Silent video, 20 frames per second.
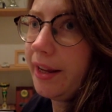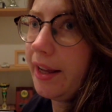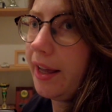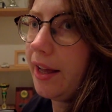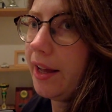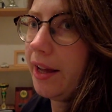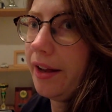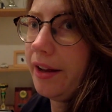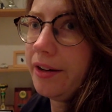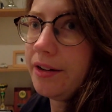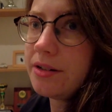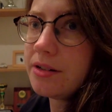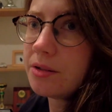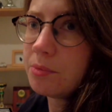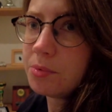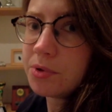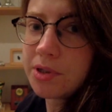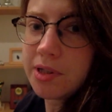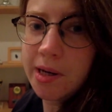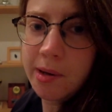and
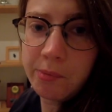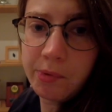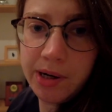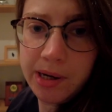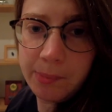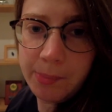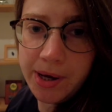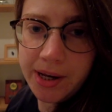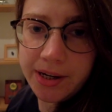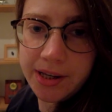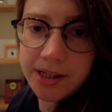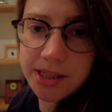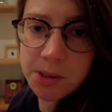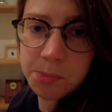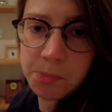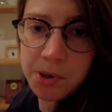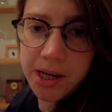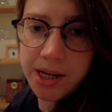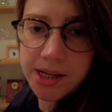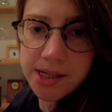was in a really bad
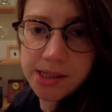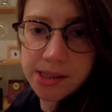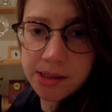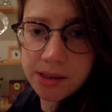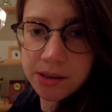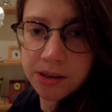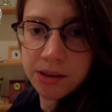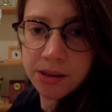headspace.